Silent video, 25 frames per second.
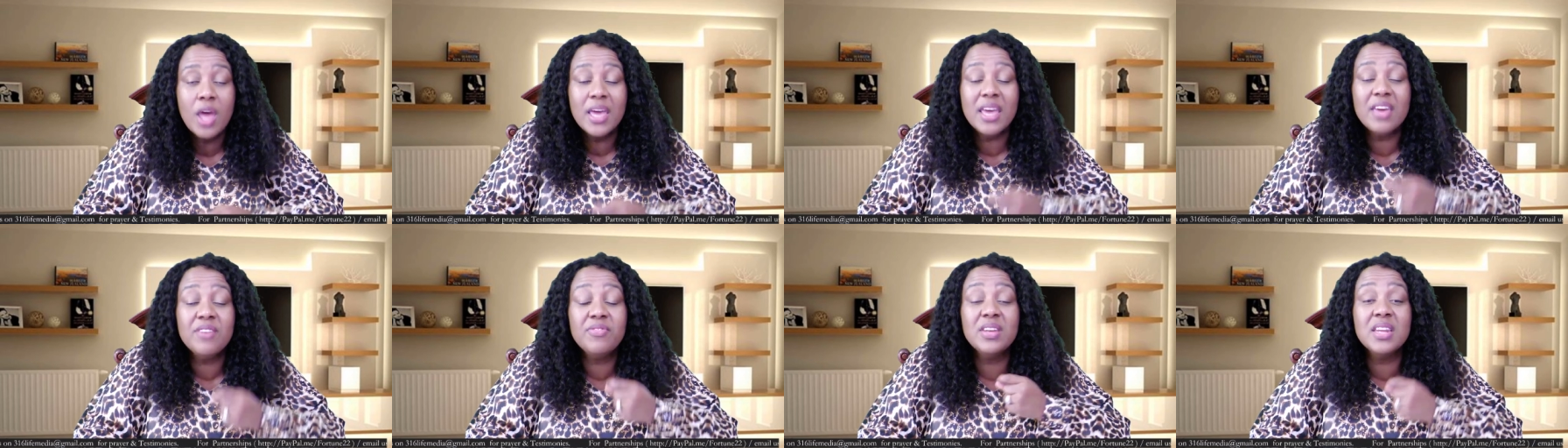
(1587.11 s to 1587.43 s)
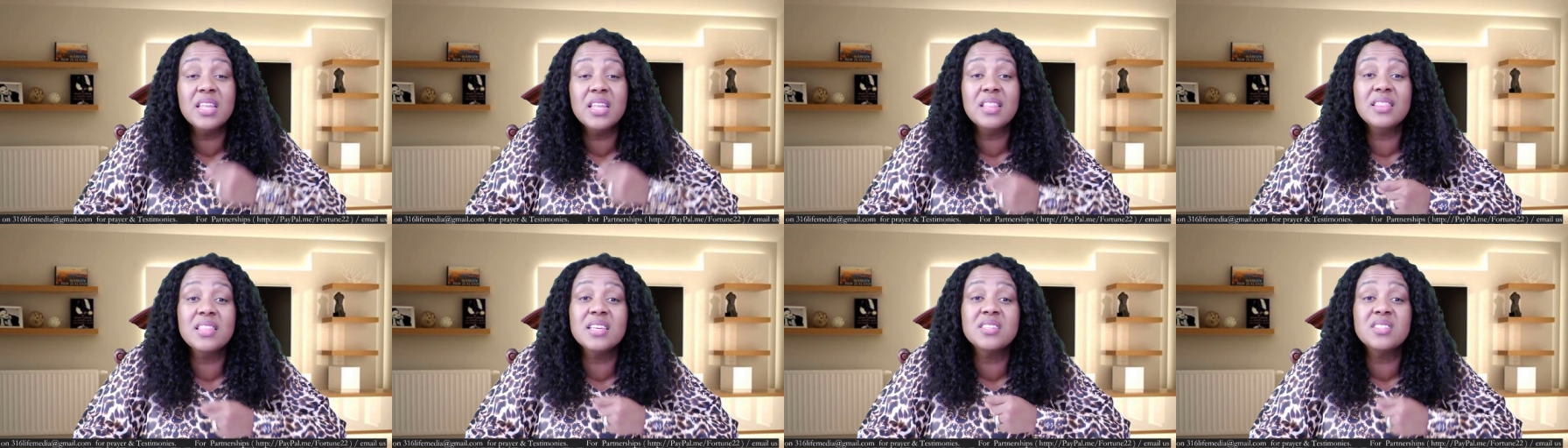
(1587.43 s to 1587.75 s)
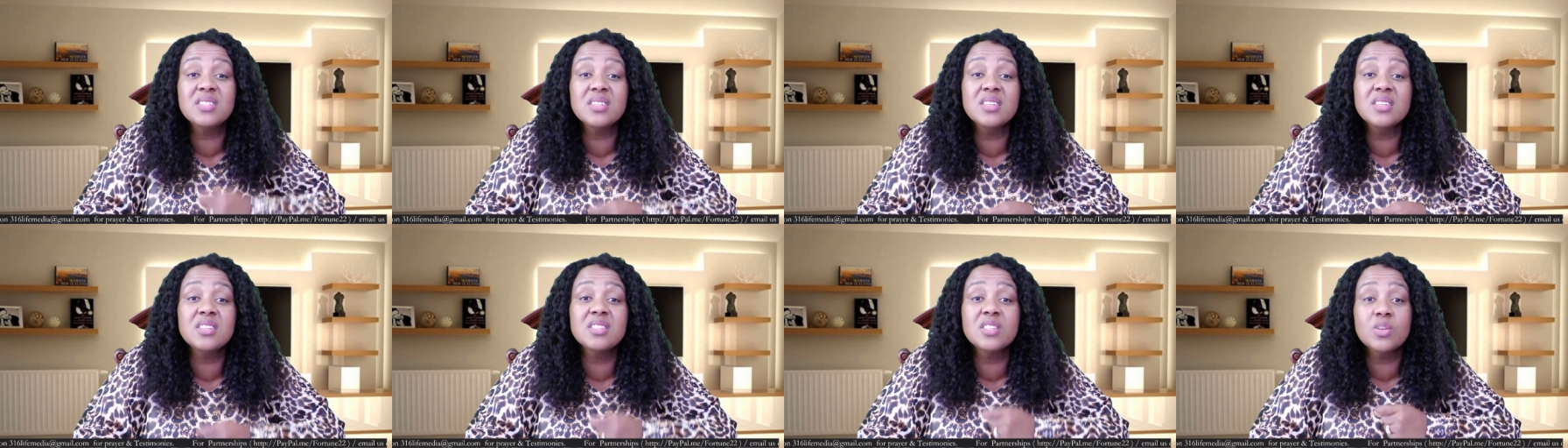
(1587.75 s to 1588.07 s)
even in the
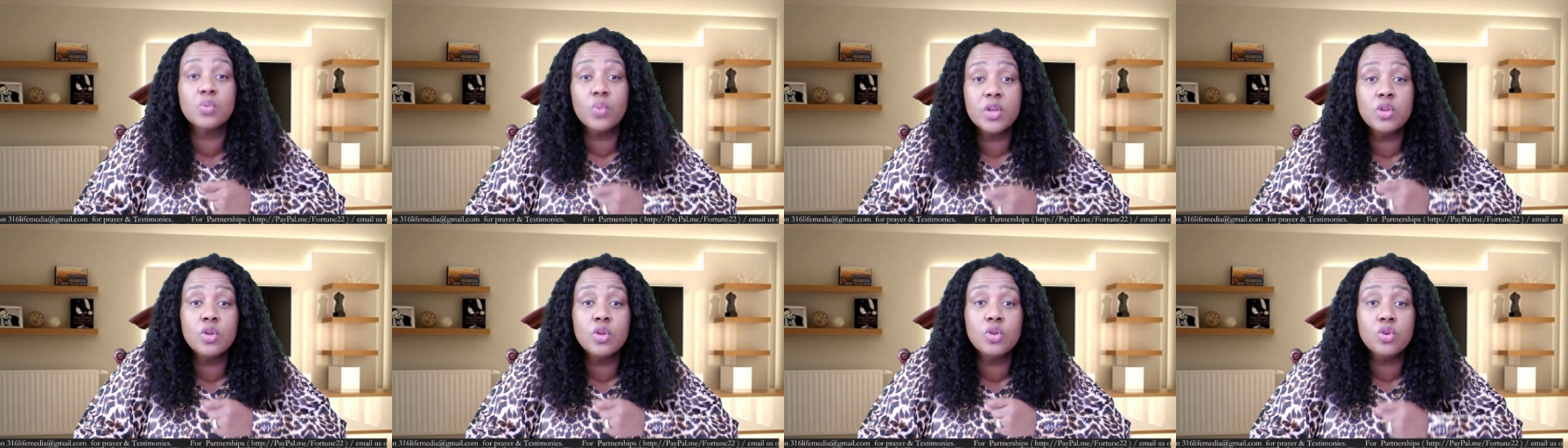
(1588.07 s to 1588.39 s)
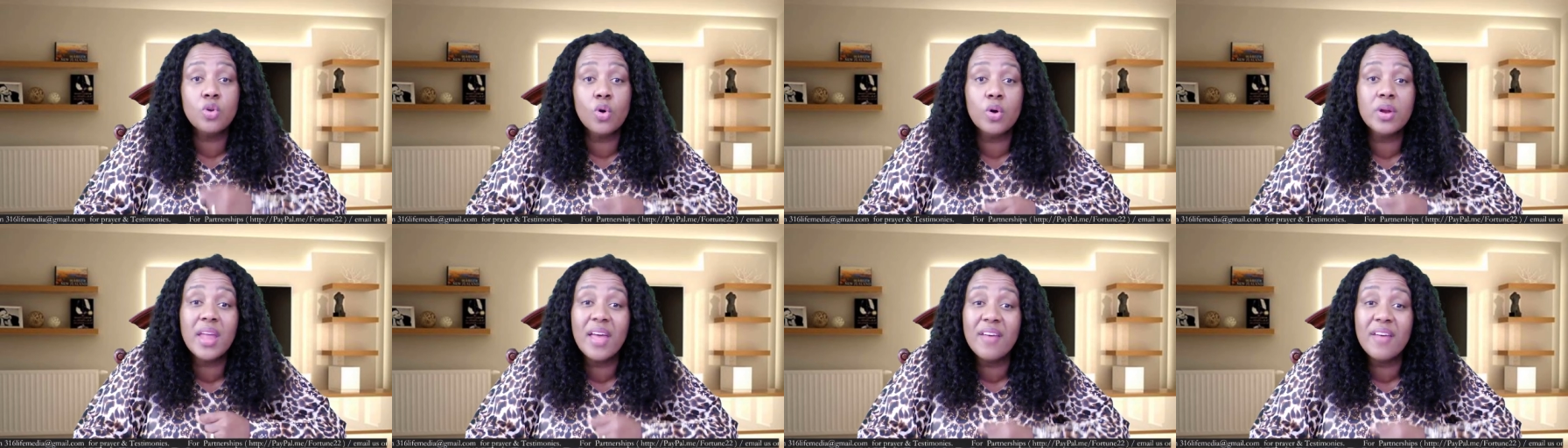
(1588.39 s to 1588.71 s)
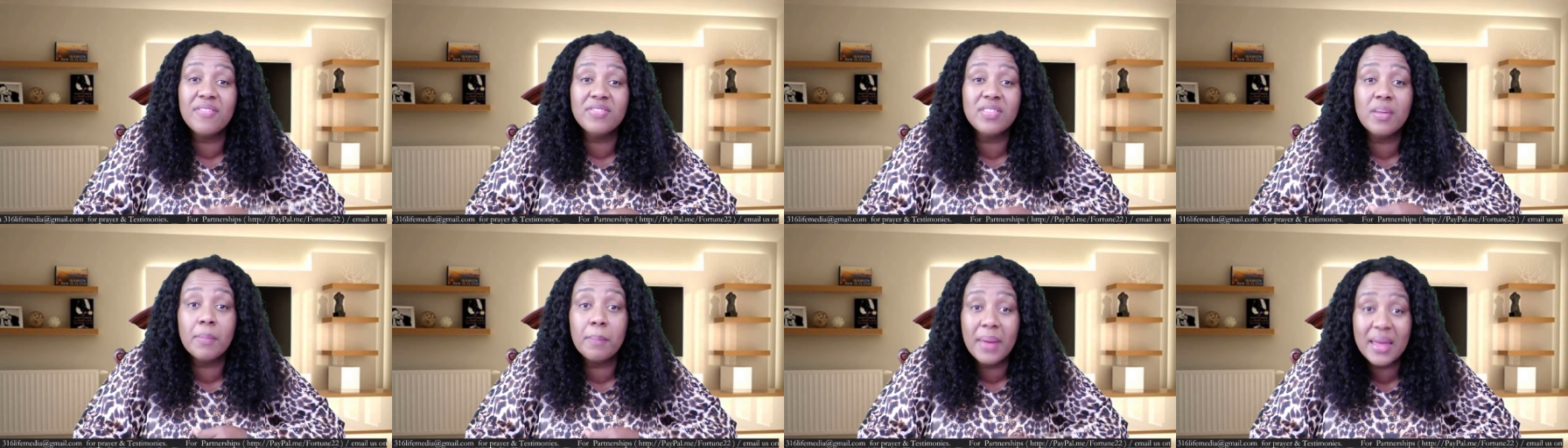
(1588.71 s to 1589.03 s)
season when you don't
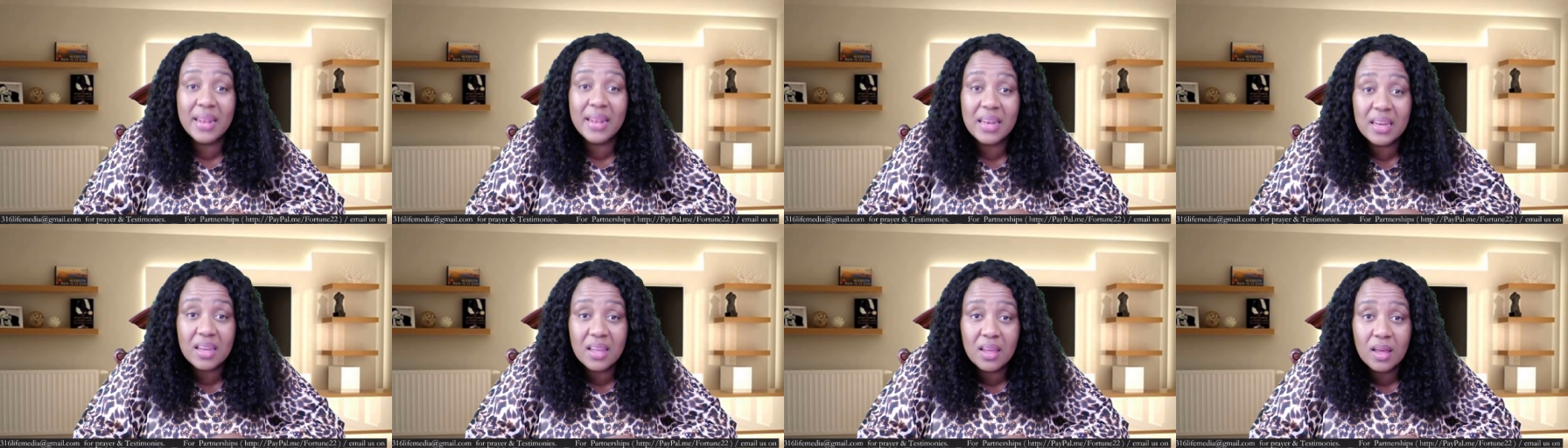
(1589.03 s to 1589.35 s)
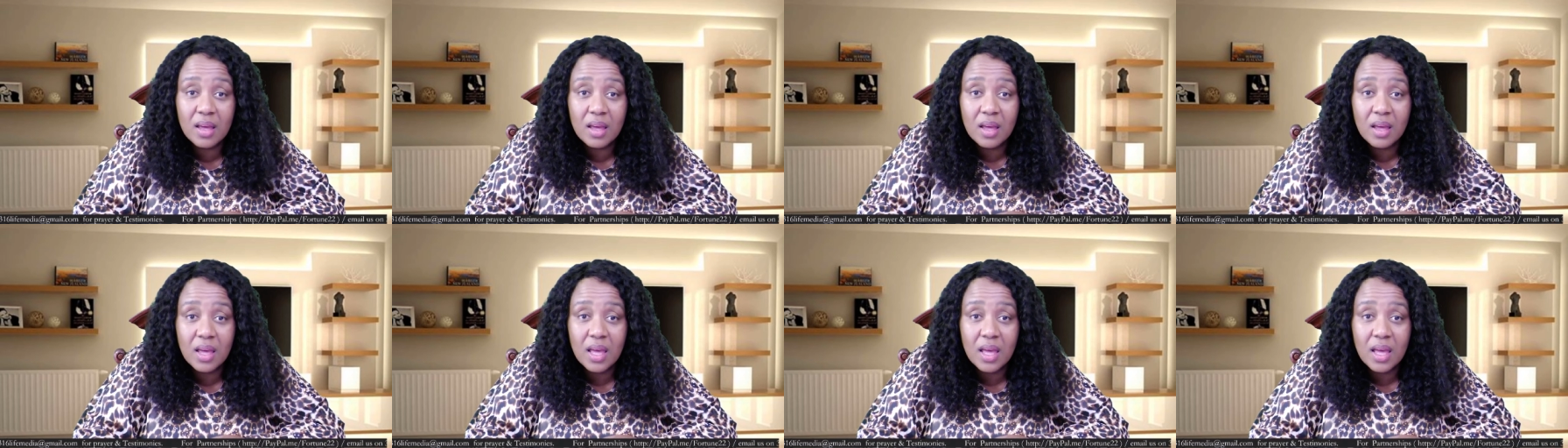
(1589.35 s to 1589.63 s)
have the money